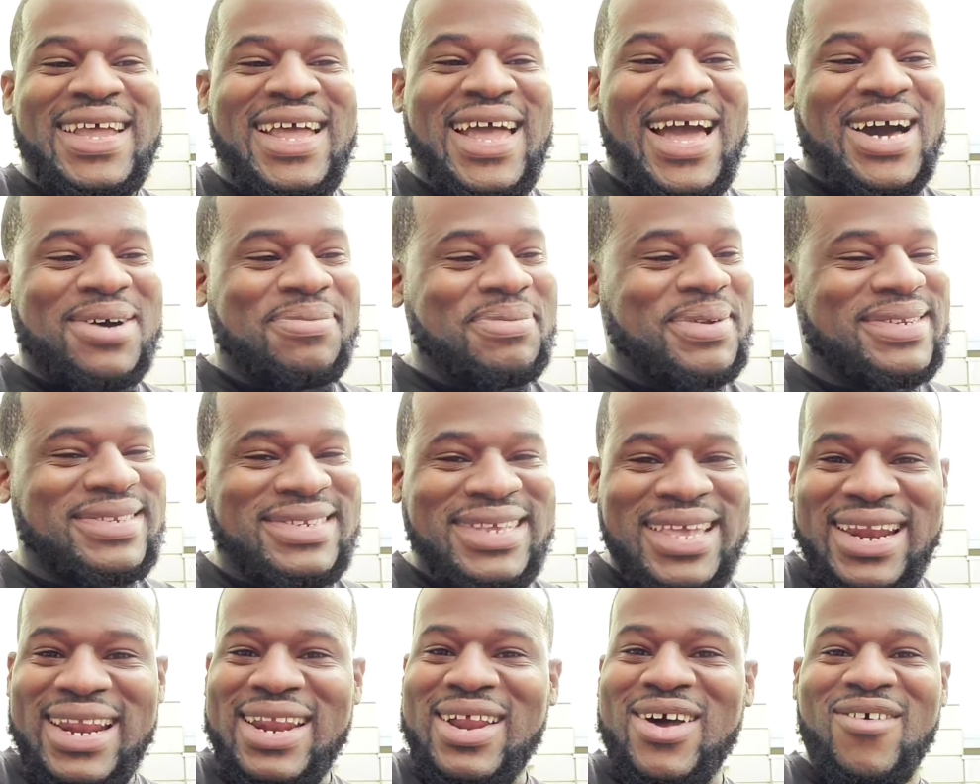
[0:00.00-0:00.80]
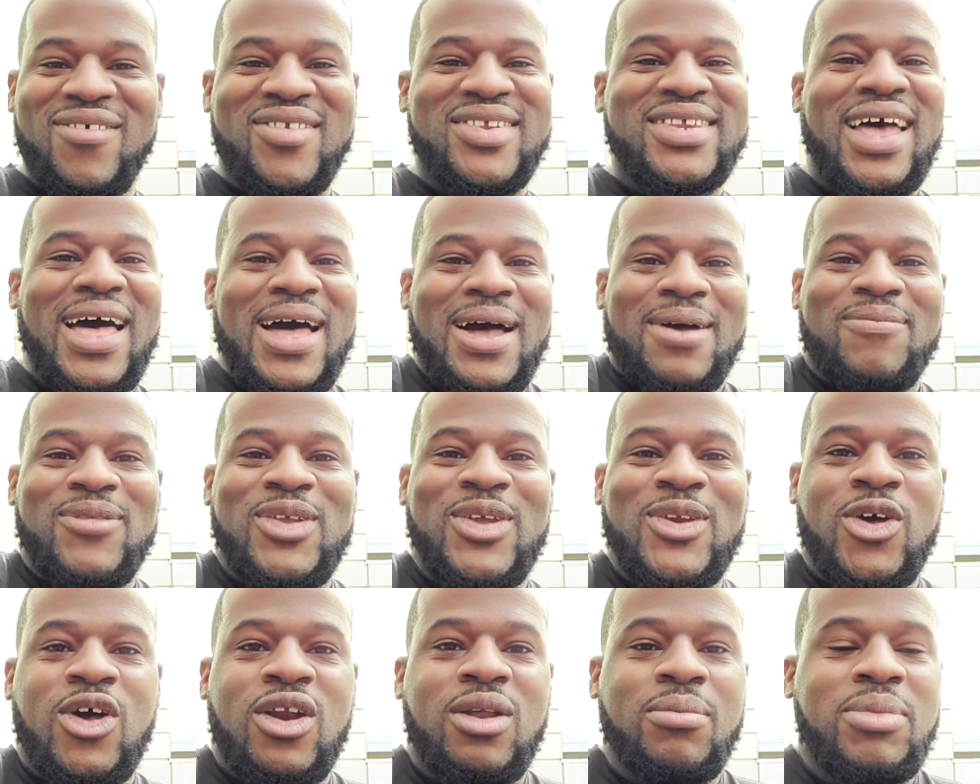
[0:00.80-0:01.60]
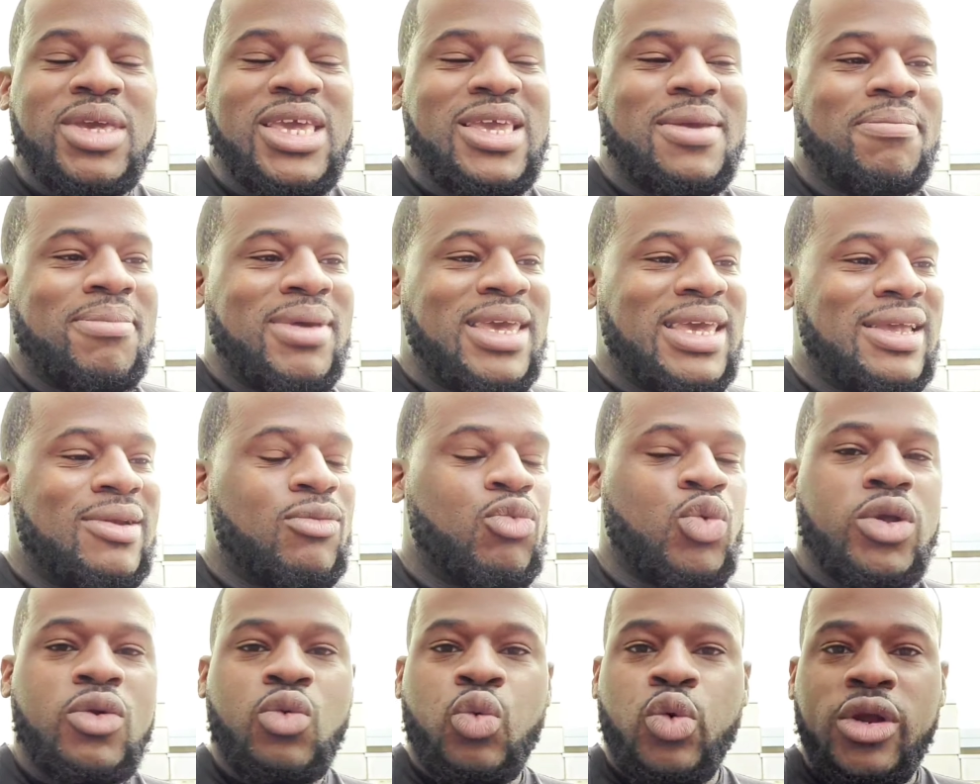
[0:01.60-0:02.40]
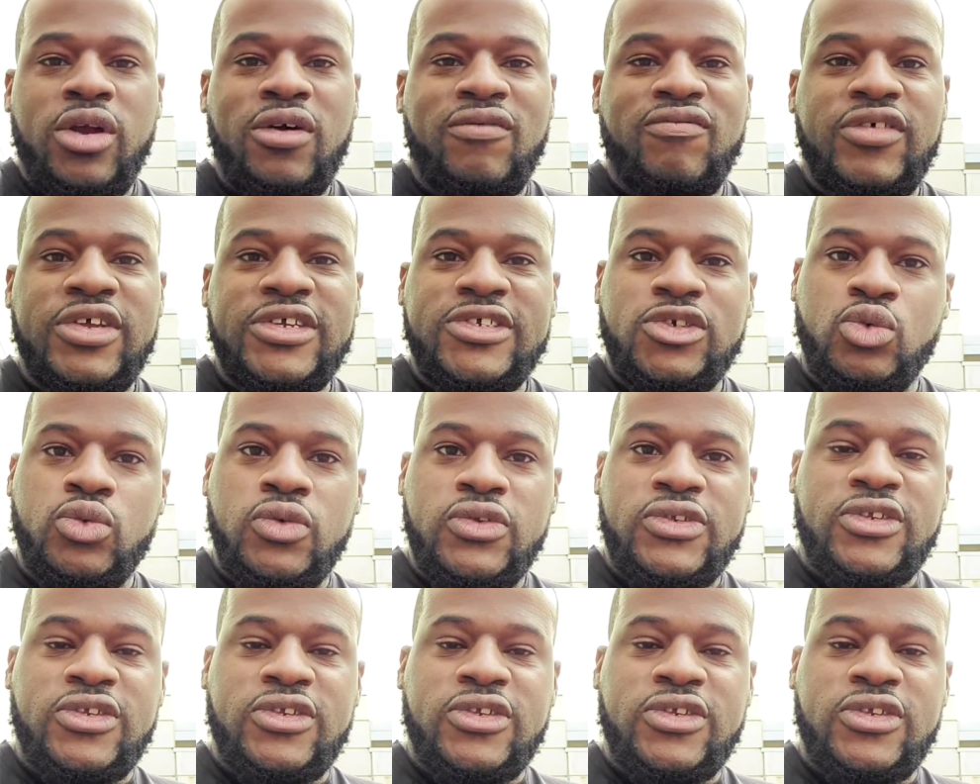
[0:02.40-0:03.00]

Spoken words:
I'm gonna say that off top. You know what I mean? Men, we real visual.